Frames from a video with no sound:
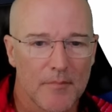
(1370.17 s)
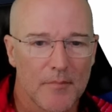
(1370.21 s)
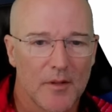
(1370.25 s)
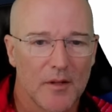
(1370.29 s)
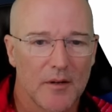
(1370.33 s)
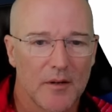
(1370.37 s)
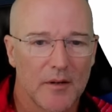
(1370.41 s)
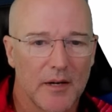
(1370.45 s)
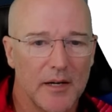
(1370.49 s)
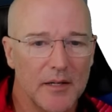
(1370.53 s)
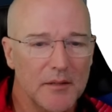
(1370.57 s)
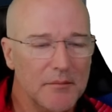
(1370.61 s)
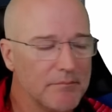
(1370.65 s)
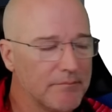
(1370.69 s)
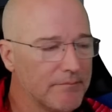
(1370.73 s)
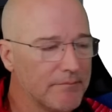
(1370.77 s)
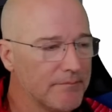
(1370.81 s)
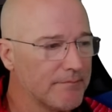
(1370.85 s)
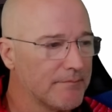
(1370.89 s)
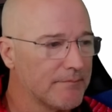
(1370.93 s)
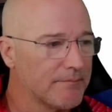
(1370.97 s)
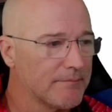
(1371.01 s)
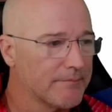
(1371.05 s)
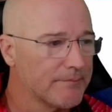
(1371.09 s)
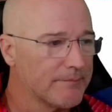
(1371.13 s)
Okay?
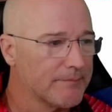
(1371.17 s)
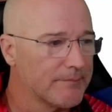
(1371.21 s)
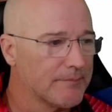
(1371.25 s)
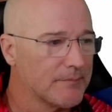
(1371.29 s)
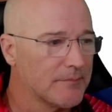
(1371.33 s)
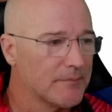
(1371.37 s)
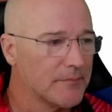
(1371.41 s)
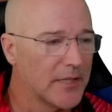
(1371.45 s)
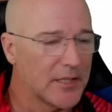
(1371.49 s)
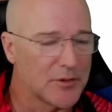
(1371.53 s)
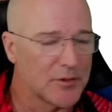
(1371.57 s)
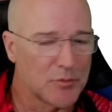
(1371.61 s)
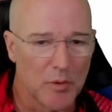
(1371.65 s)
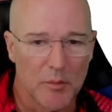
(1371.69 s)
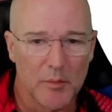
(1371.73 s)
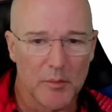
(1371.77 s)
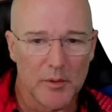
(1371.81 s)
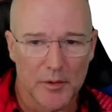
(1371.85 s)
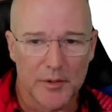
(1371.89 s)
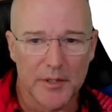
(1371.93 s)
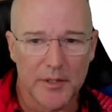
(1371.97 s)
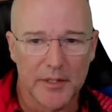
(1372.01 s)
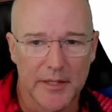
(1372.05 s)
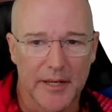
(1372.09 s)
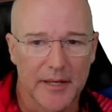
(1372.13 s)
That's what we're
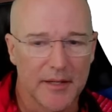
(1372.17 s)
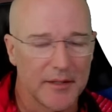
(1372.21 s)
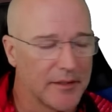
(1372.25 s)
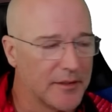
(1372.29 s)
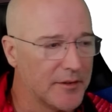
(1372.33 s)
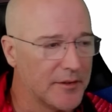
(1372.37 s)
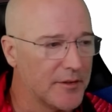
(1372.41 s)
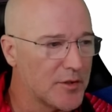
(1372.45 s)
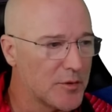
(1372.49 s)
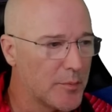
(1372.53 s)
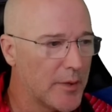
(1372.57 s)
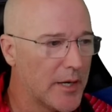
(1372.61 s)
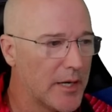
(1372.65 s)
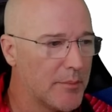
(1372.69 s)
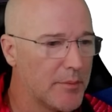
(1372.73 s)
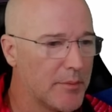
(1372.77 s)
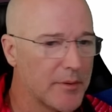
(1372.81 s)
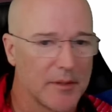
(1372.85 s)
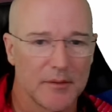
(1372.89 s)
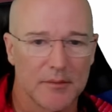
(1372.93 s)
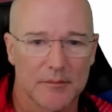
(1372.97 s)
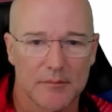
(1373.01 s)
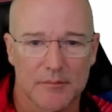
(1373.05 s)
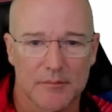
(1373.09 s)
looking at in this paper.